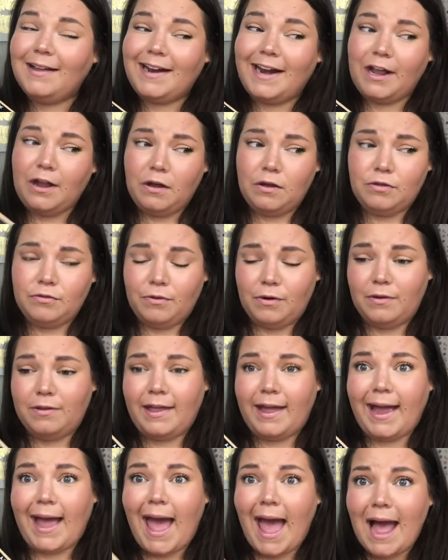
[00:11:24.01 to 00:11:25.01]
and I go through it
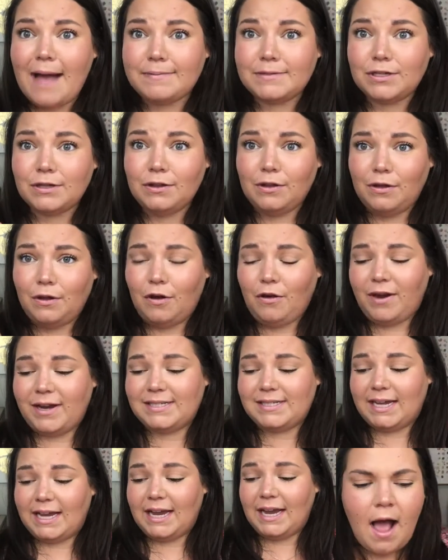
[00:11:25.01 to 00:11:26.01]
like absolutely
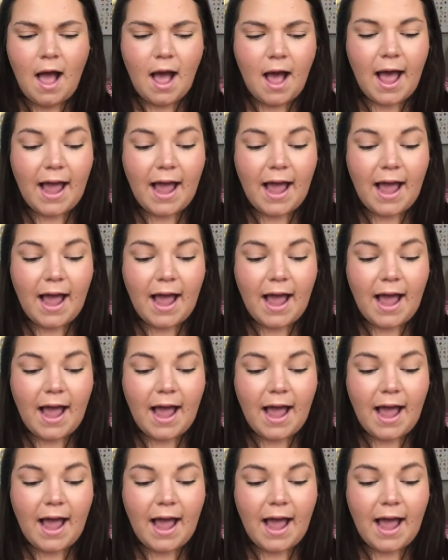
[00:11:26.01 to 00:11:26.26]
crazy.